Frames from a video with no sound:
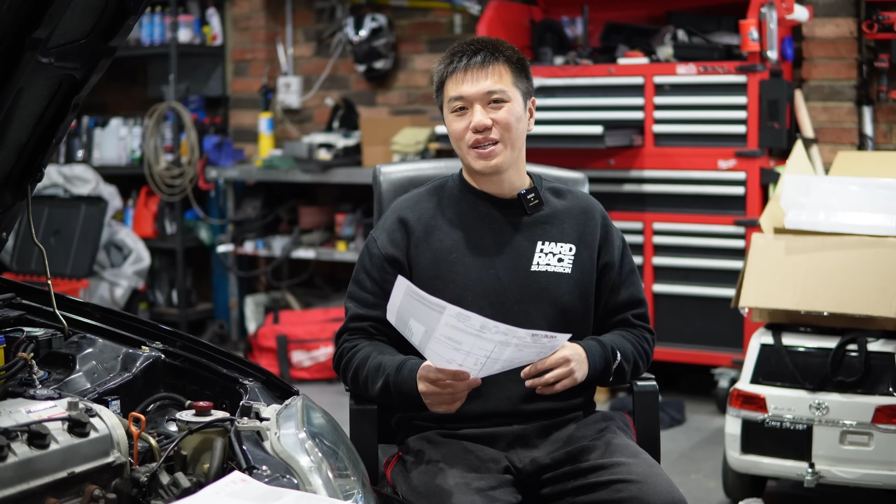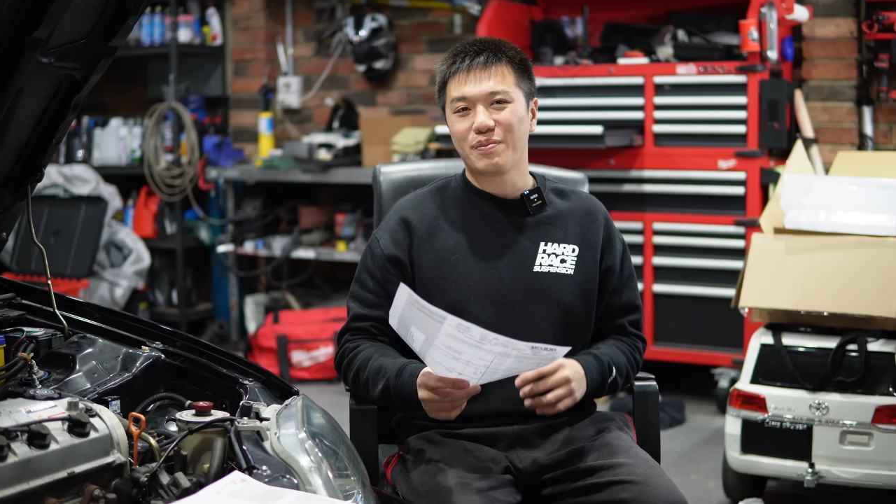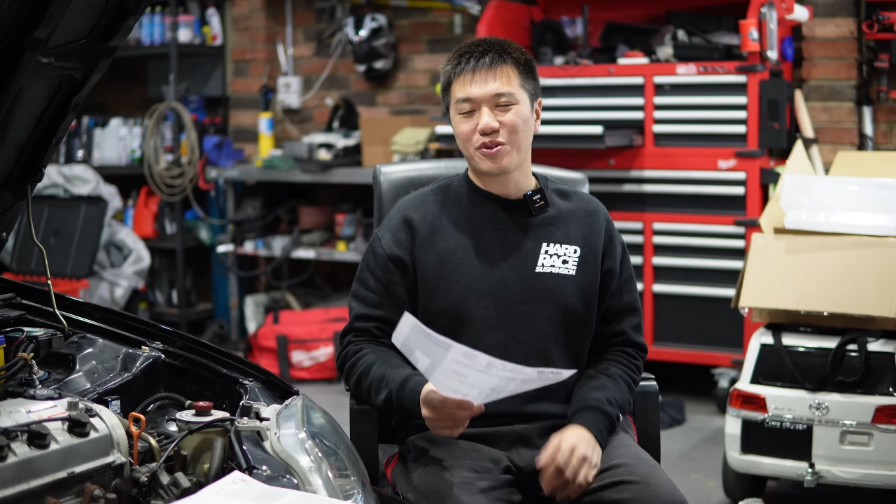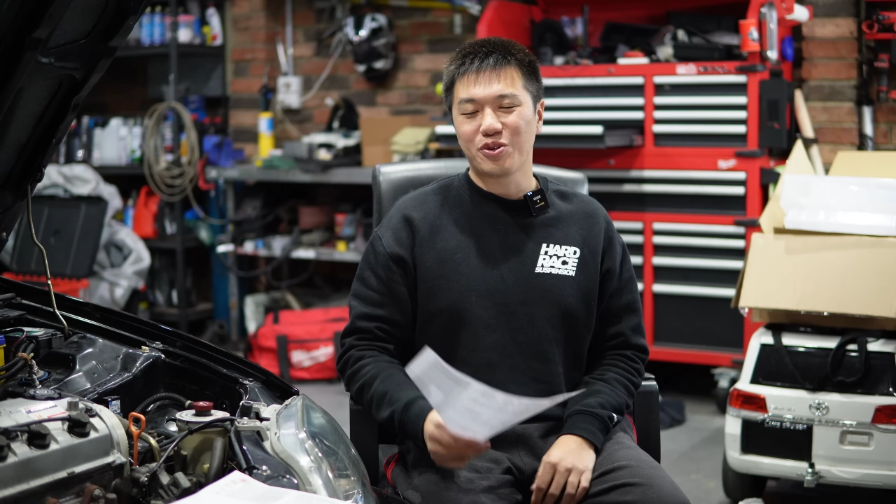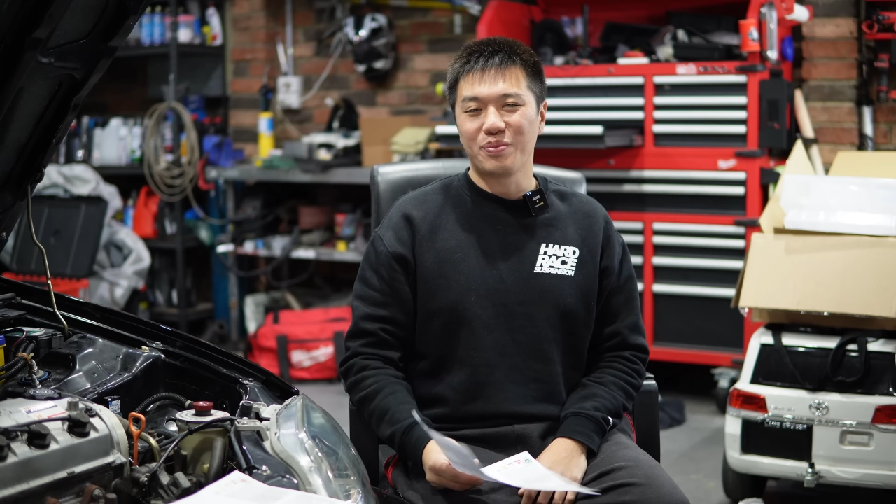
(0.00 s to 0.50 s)

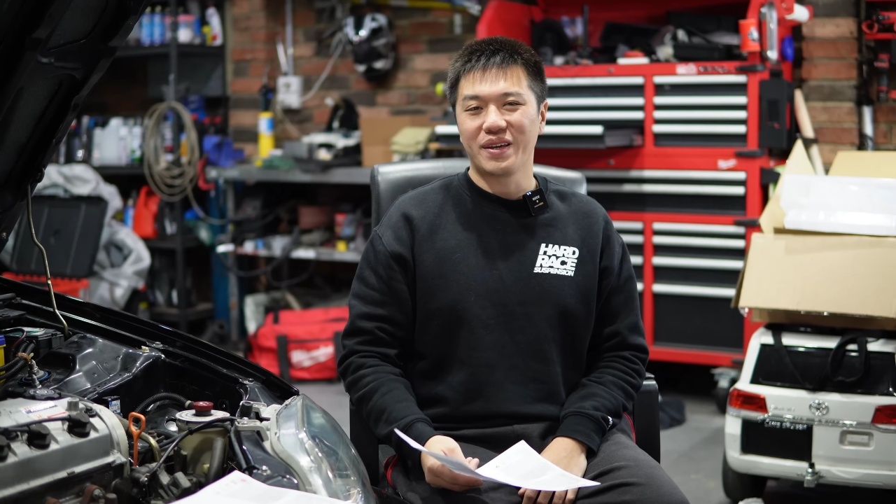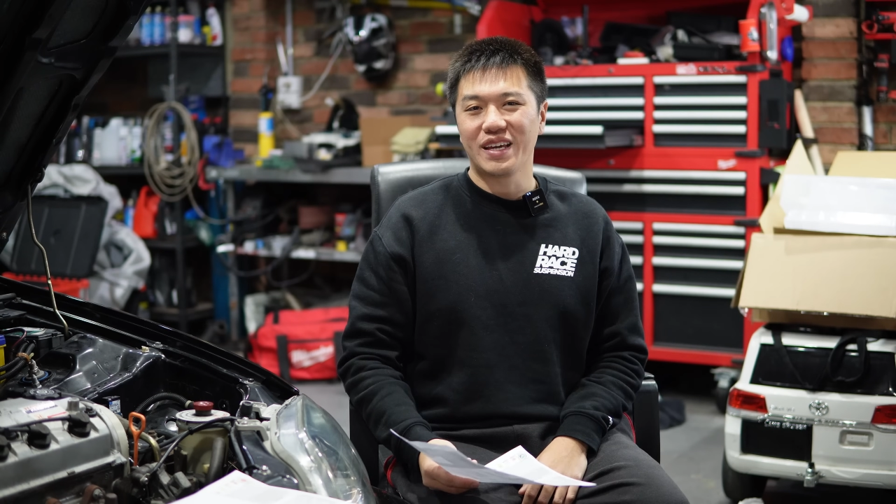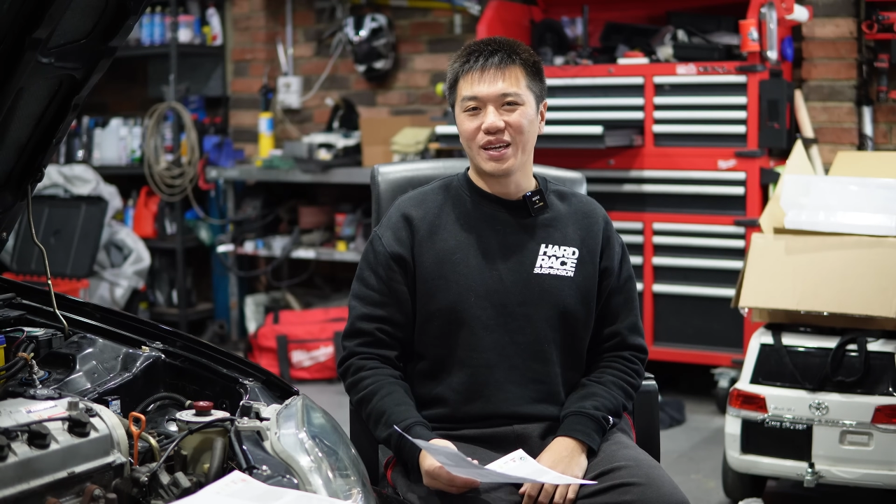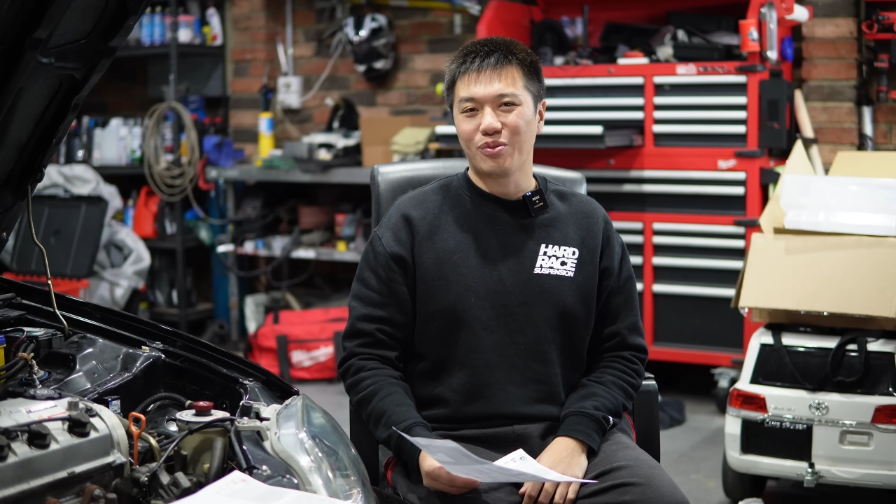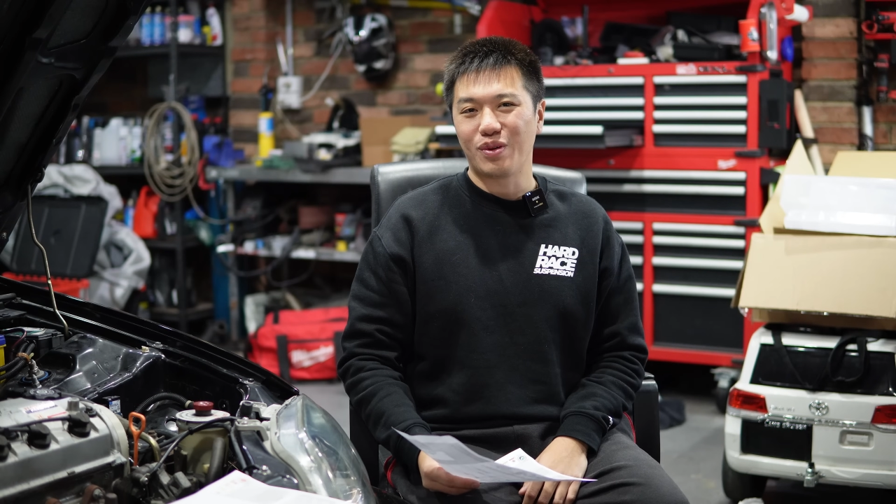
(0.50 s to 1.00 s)
typical
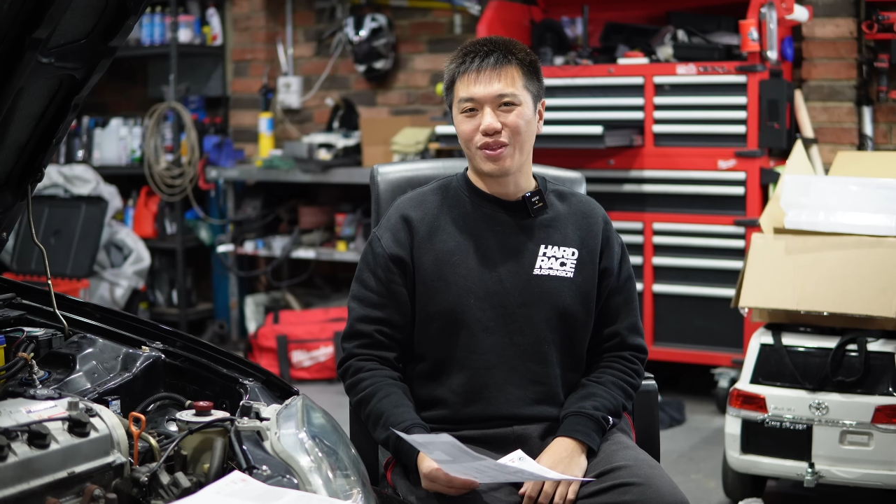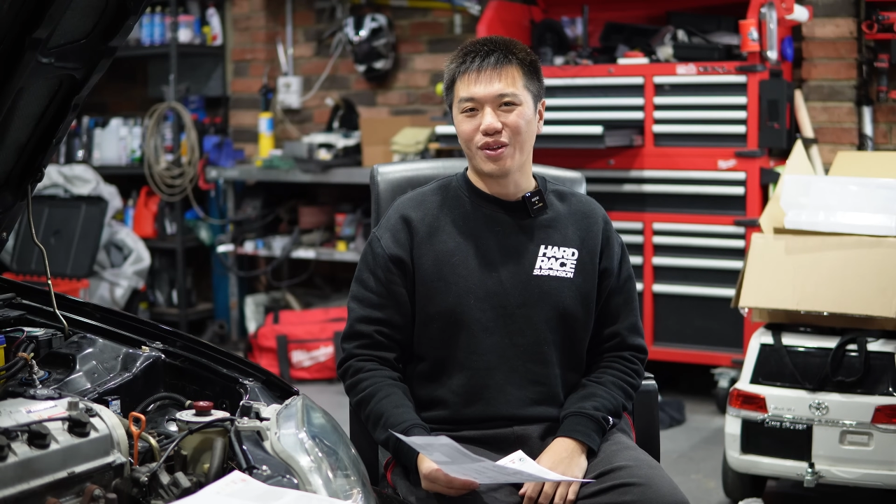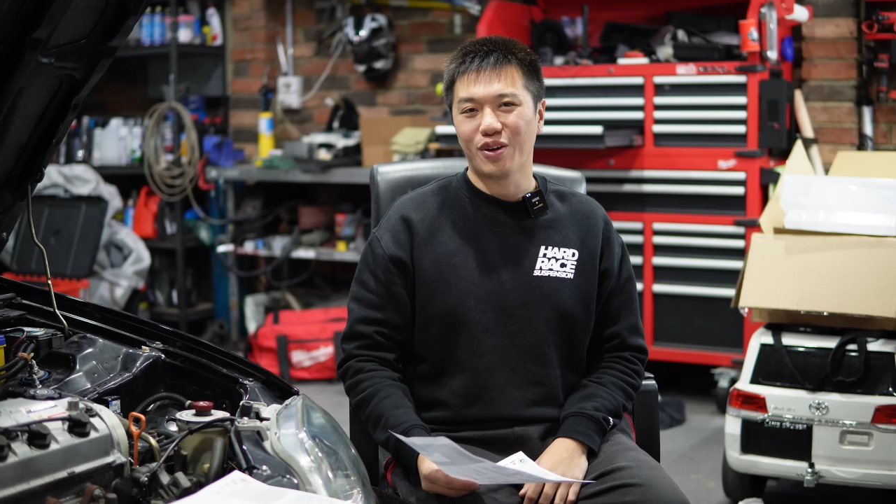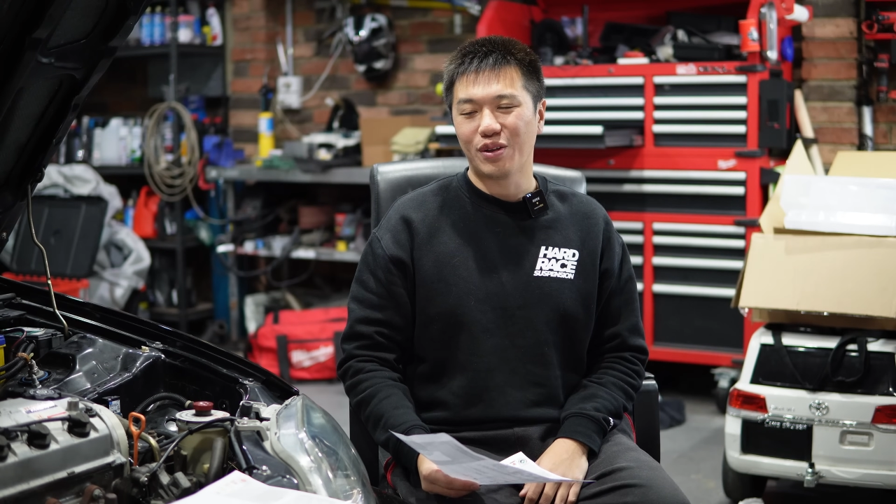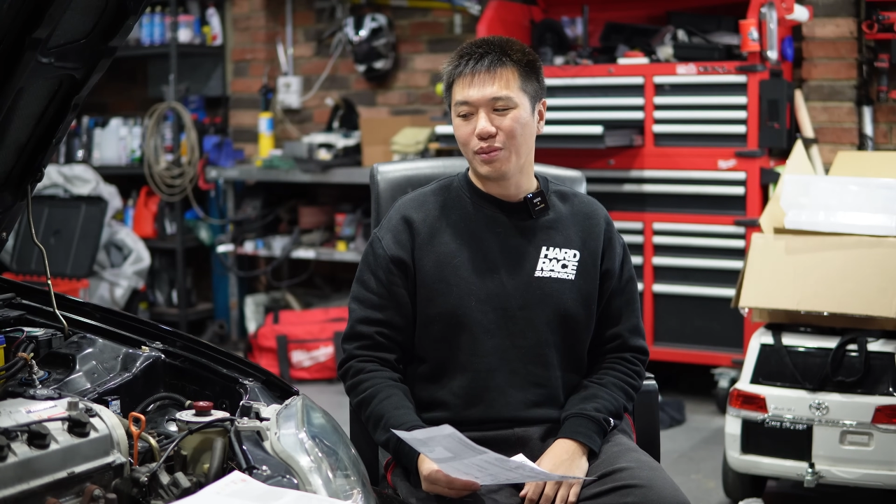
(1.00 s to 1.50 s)
me with
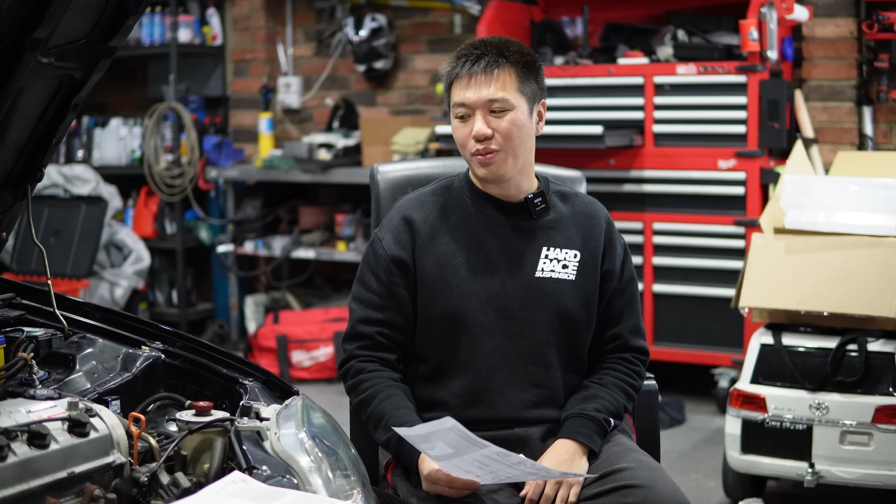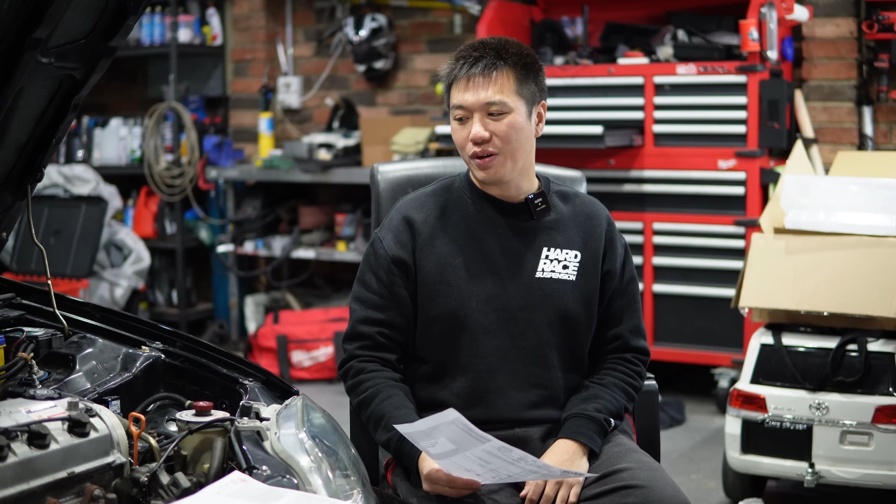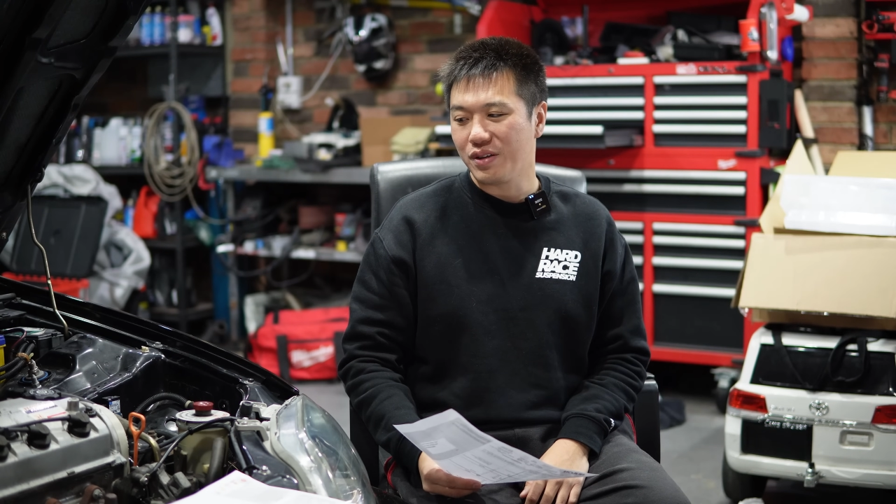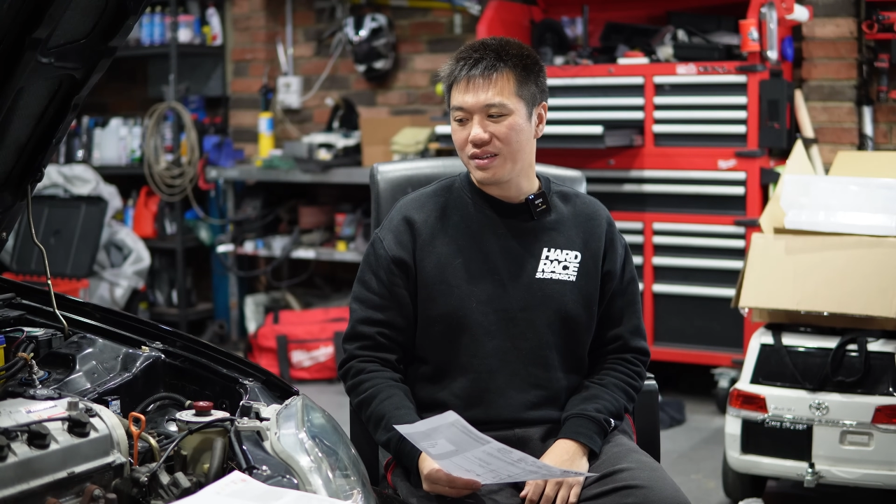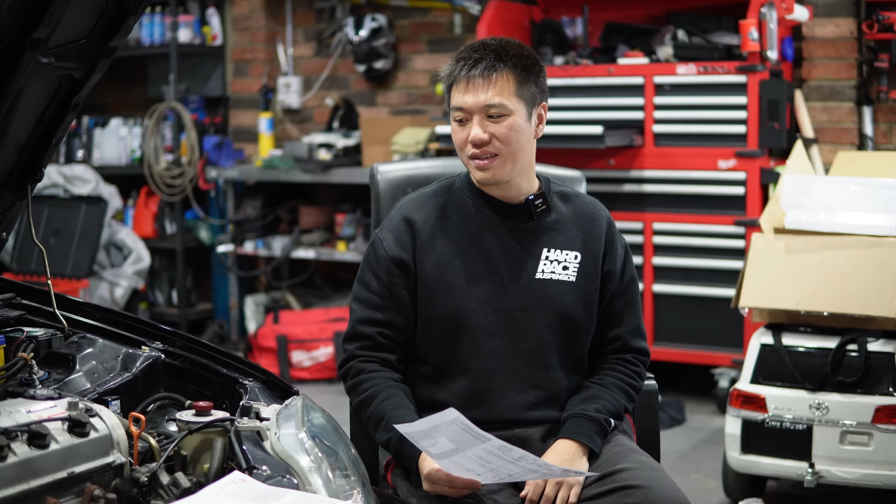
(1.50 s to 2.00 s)
the Honda
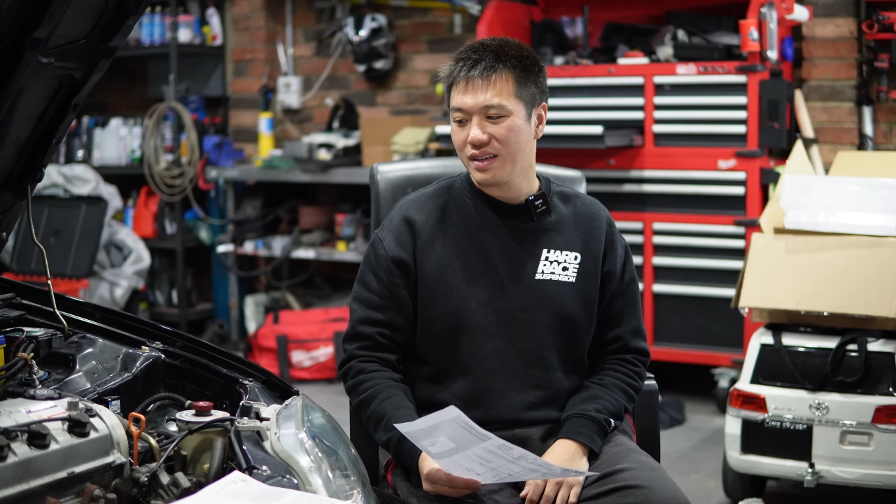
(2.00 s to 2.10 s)
Bond.